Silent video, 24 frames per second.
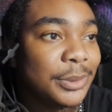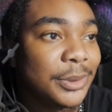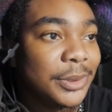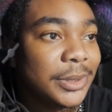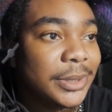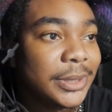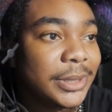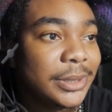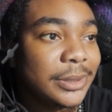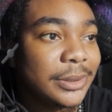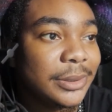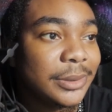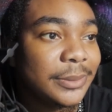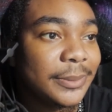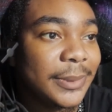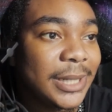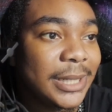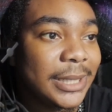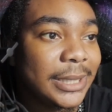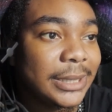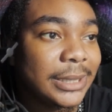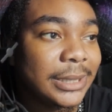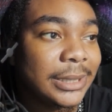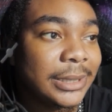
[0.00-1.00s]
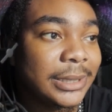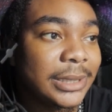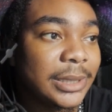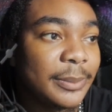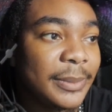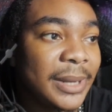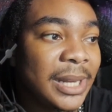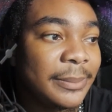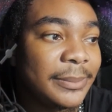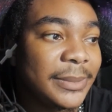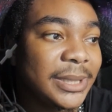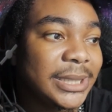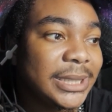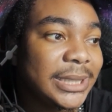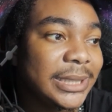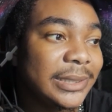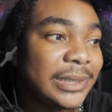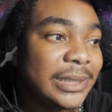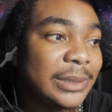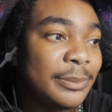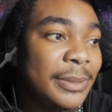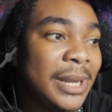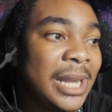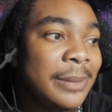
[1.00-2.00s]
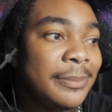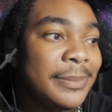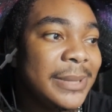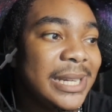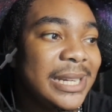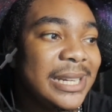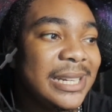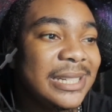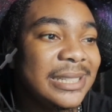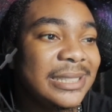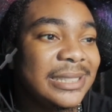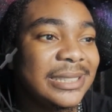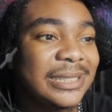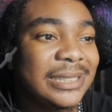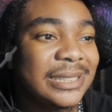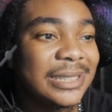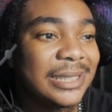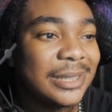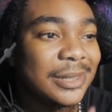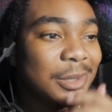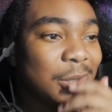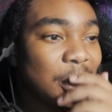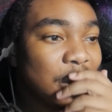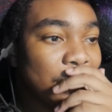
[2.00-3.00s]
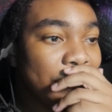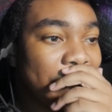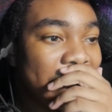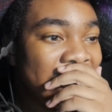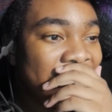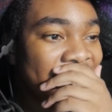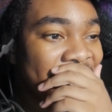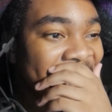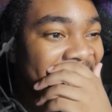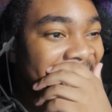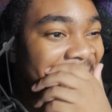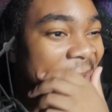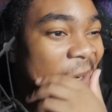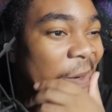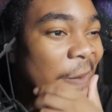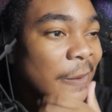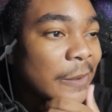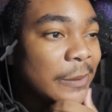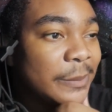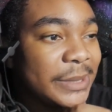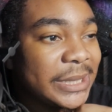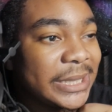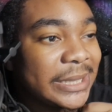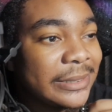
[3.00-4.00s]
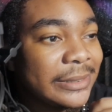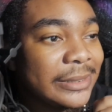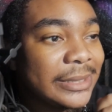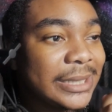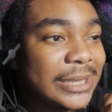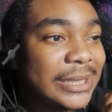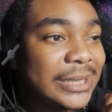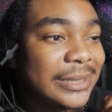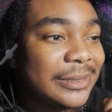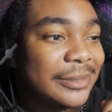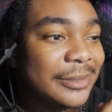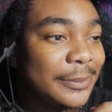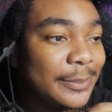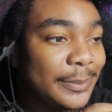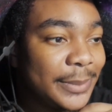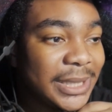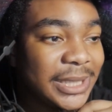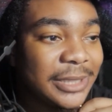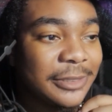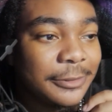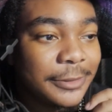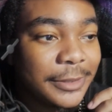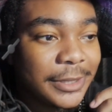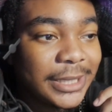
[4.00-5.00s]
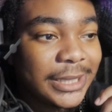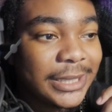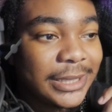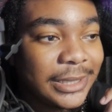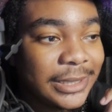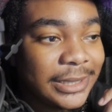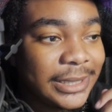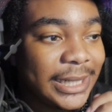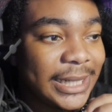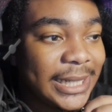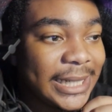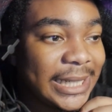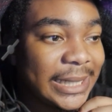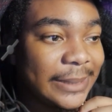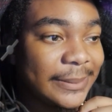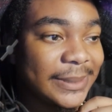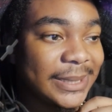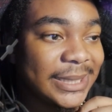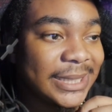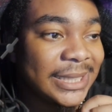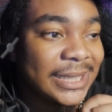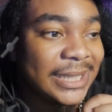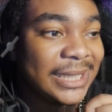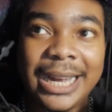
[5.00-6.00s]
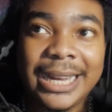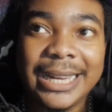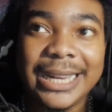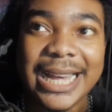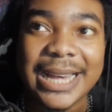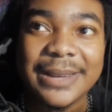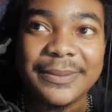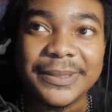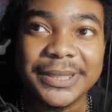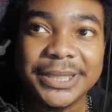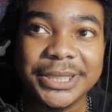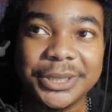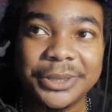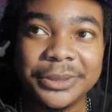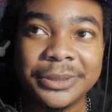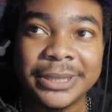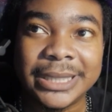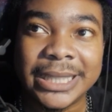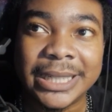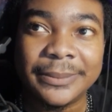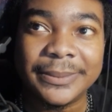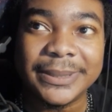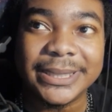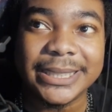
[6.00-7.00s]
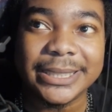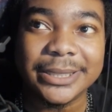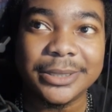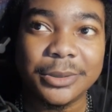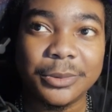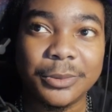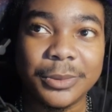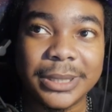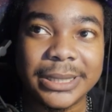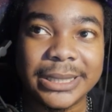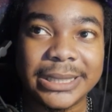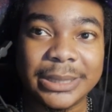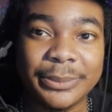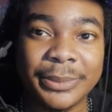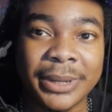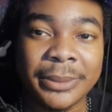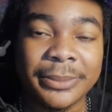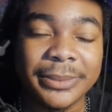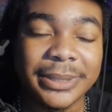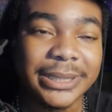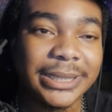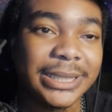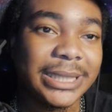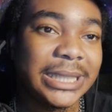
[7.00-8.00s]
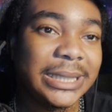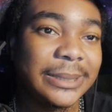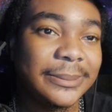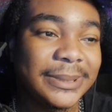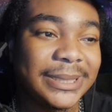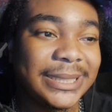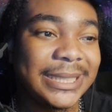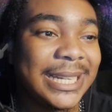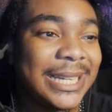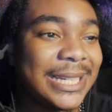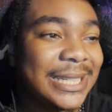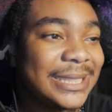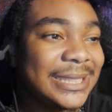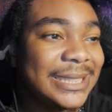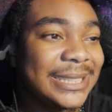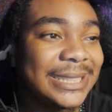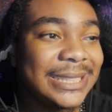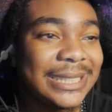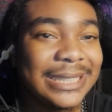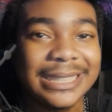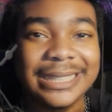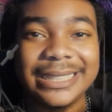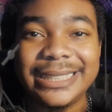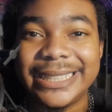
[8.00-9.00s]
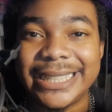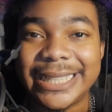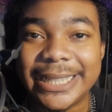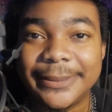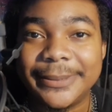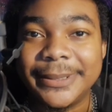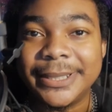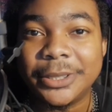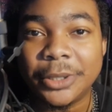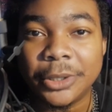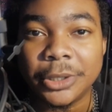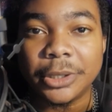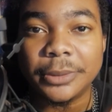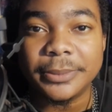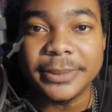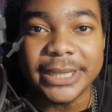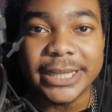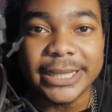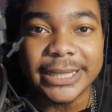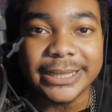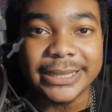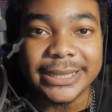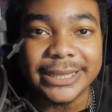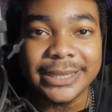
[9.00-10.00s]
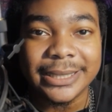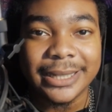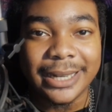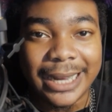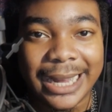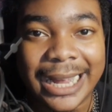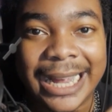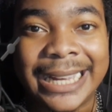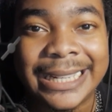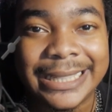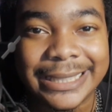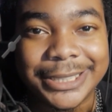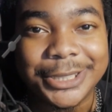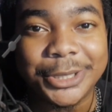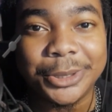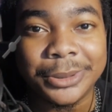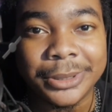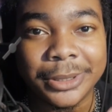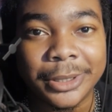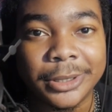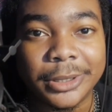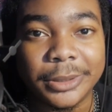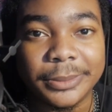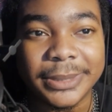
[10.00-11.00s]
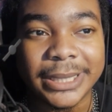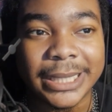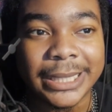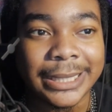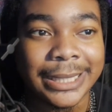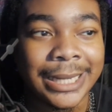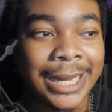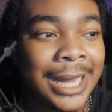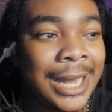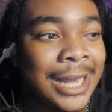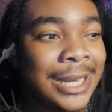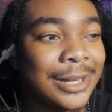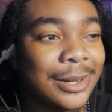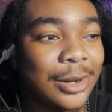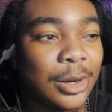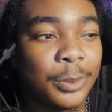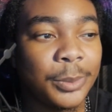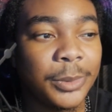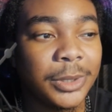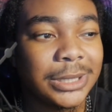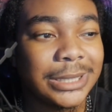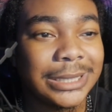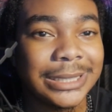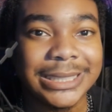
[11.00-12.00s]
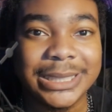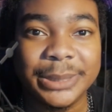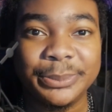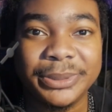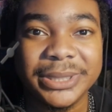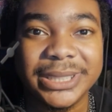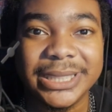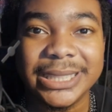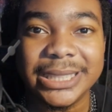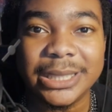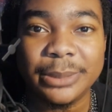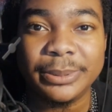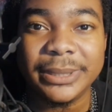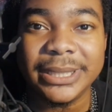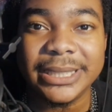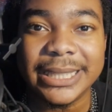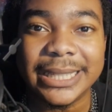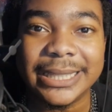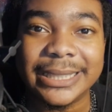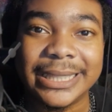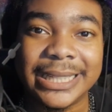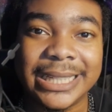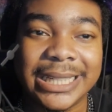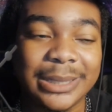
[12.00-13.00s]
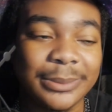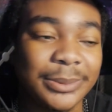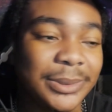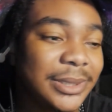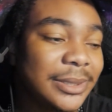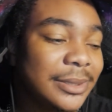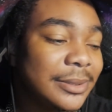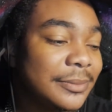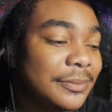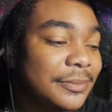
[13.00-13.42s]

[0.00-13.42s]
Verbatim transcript: boys who made uh, the Batman series. Batman, the whole Batman Arkham series has been really good games. I have enjoyed every single one of the Batman games. Yes, even Arkham Knight. I enjoyed Arkham Knight. I almost one hundred percent complete that game, but